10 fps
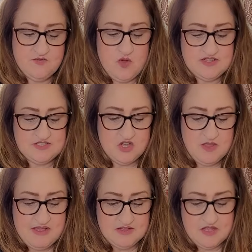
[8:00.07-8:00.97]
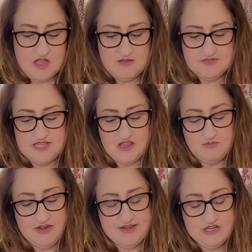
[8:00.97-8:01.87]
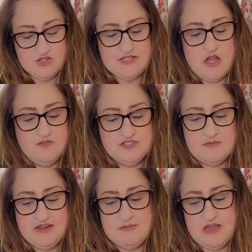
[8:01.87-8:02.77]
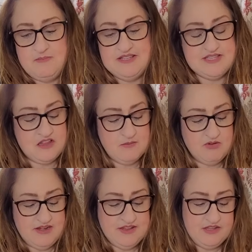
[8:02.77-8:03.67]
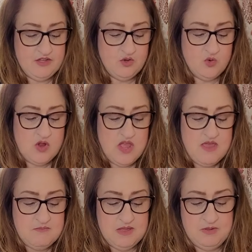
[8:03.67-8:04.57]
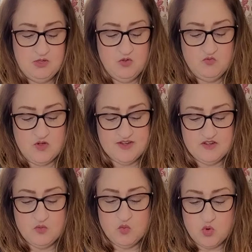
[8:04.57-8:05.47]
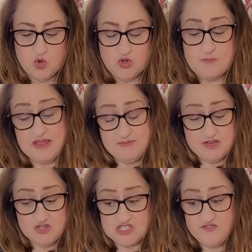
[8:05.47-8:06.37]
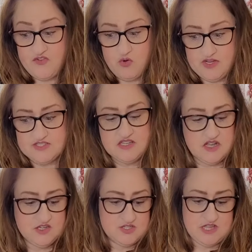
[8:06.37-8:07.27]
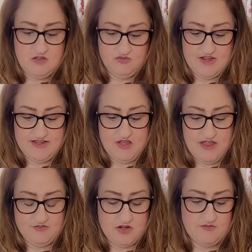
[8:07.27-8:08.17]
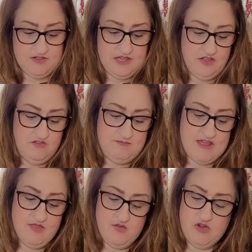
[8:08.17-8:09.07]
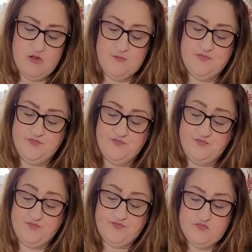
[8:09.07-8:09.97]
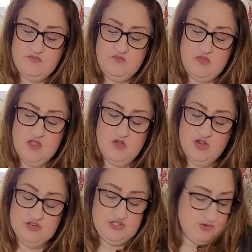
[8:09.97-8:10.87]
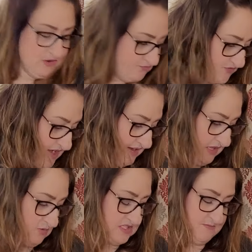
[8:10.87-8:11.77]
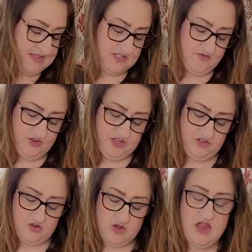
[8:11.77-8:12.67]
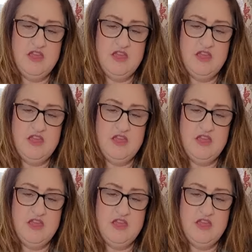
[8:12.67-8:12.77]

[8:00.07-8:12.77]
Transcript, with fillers: of Wands is all about um, celebrating yourself. Somebody might be celebrating you. Maybe you've won an award. Maybe you're just focusing on yourself right now after everything you've been through. Or you're doing finally what's best for you.